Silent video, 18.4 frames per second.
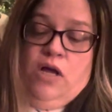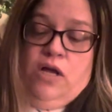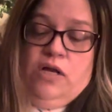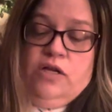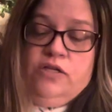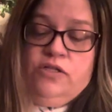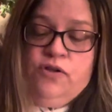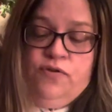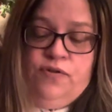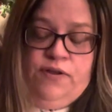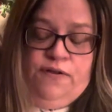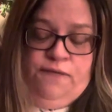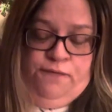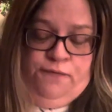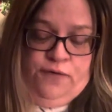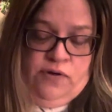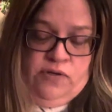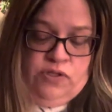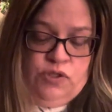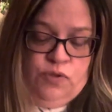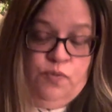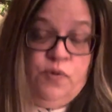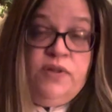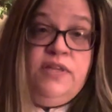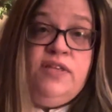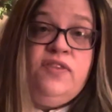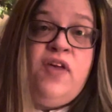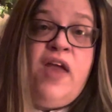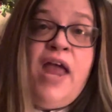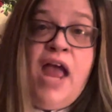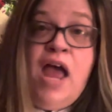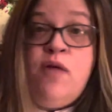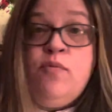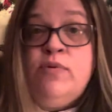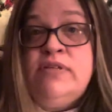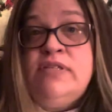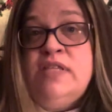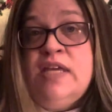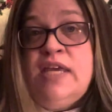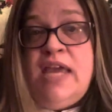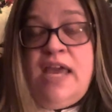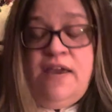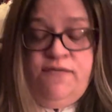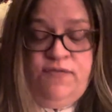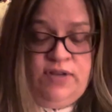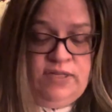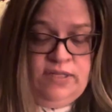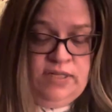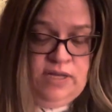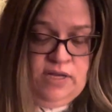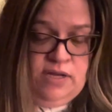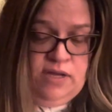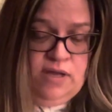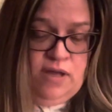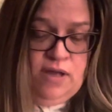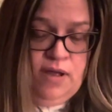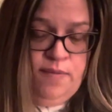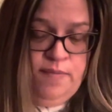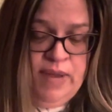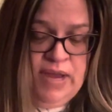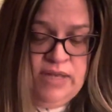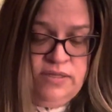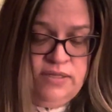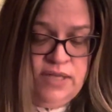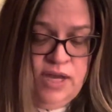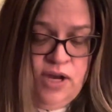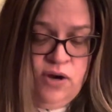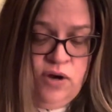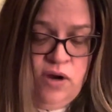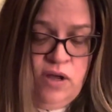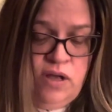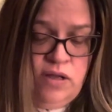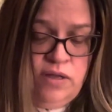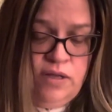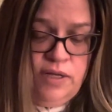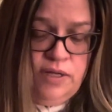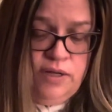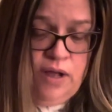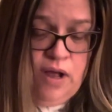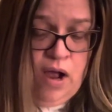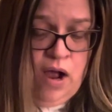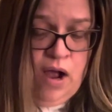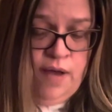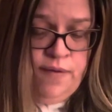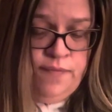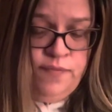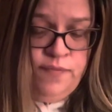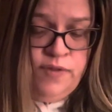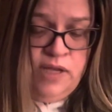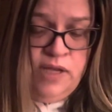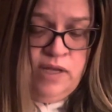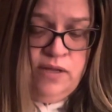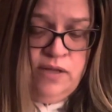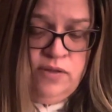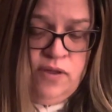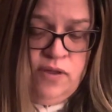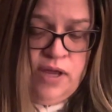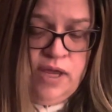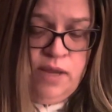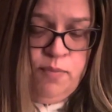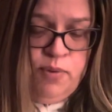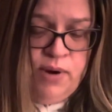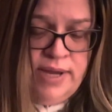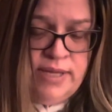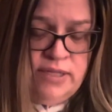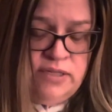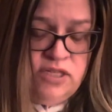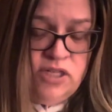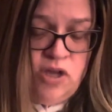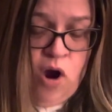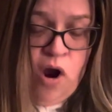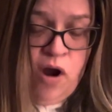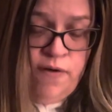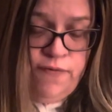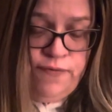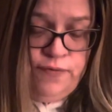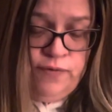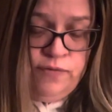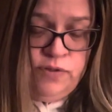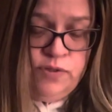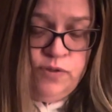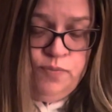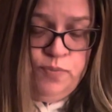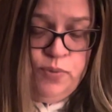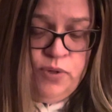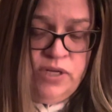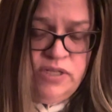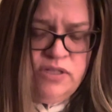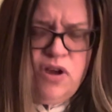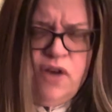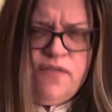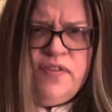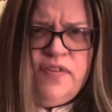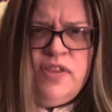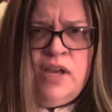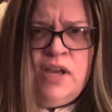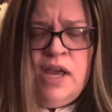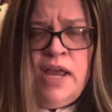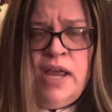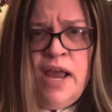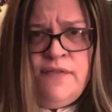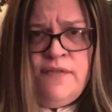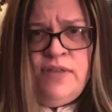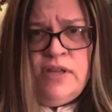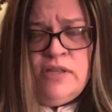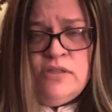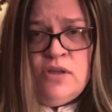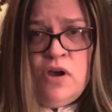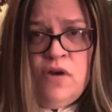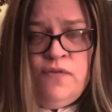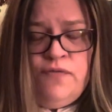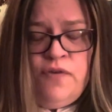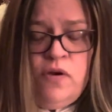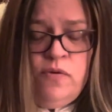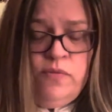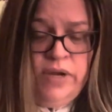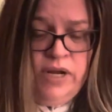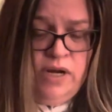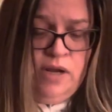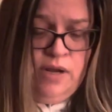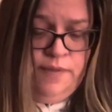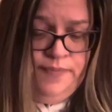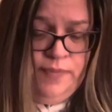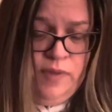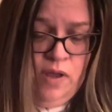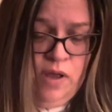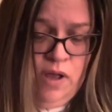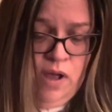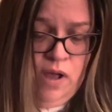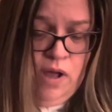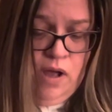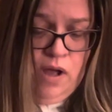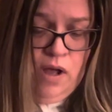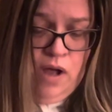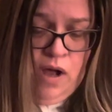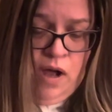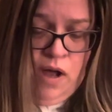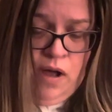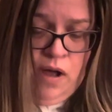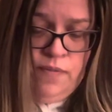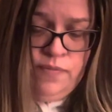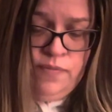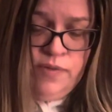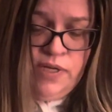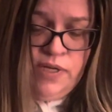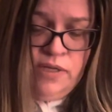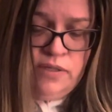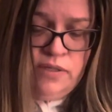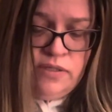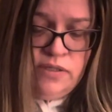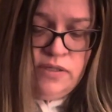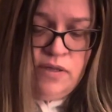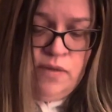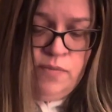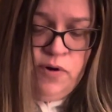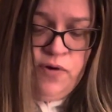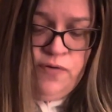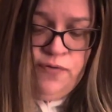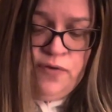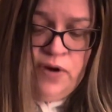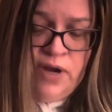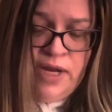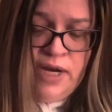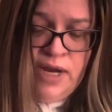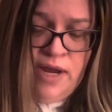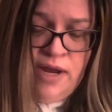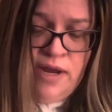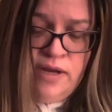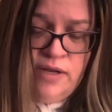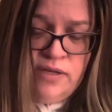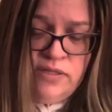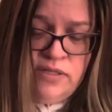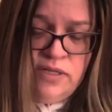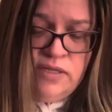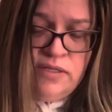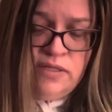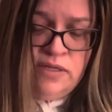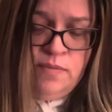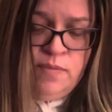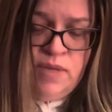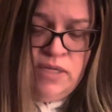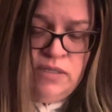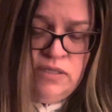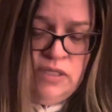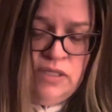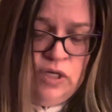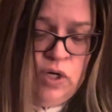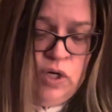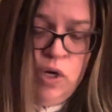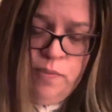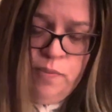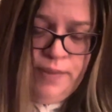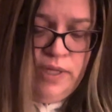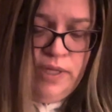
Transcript: So the first one that they had was the KVD mascara. Um, the Lucky Brand scarf it was a pretty scarf. I think I have that scarf already. Um, the Summer Friday CC Me Serum,